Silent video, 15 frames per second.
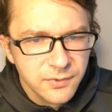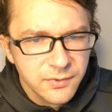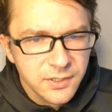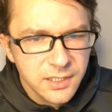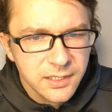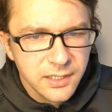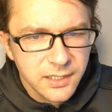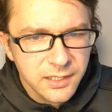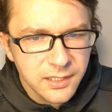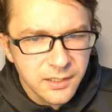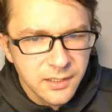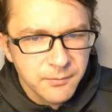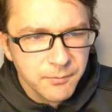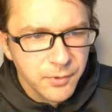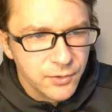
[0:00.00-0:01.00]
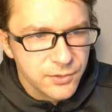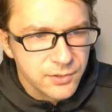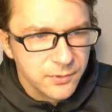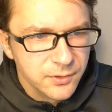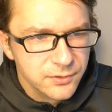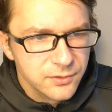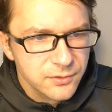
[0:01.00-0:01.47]
really
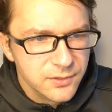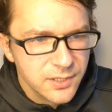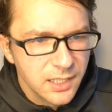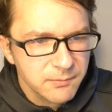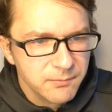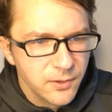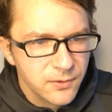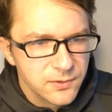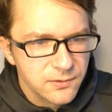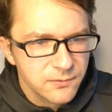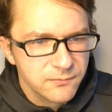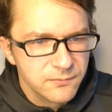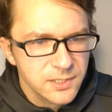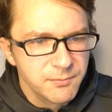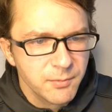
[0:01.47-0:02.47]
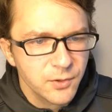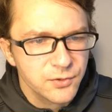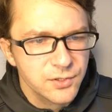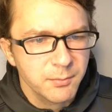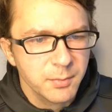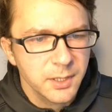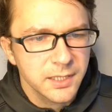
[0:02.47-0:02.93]
possible to take personal
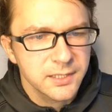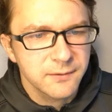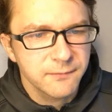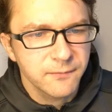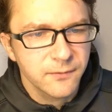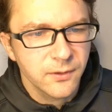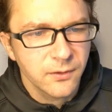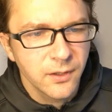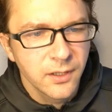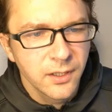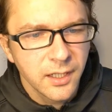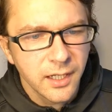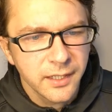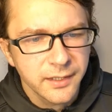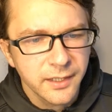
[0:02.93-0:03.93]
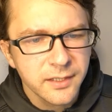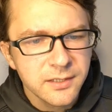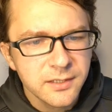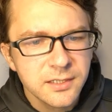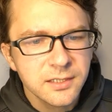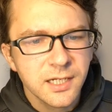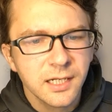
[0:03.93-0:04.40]
responsibility for an
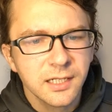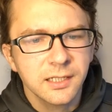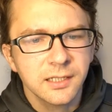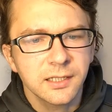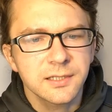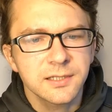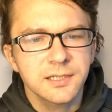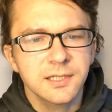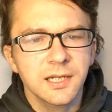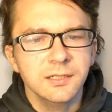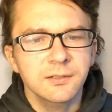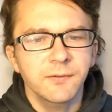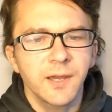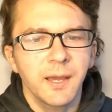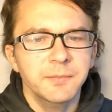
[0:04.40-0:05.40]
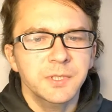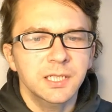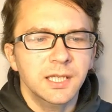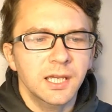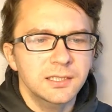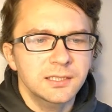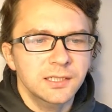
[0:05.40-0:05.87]
undertaking instead of
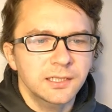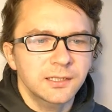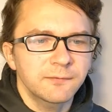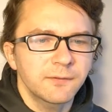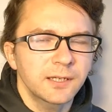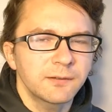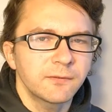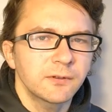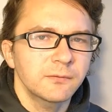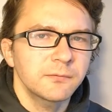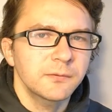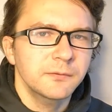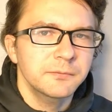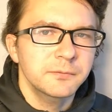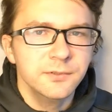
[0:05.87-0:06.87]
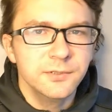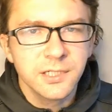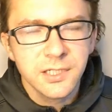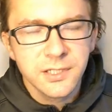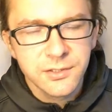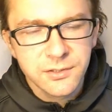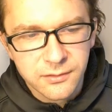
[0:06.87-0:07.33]
abdicating in favor of a
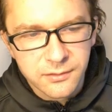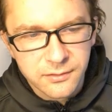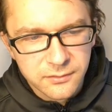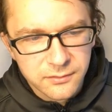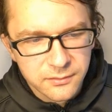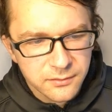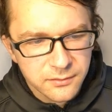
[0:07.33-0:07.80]
procedure.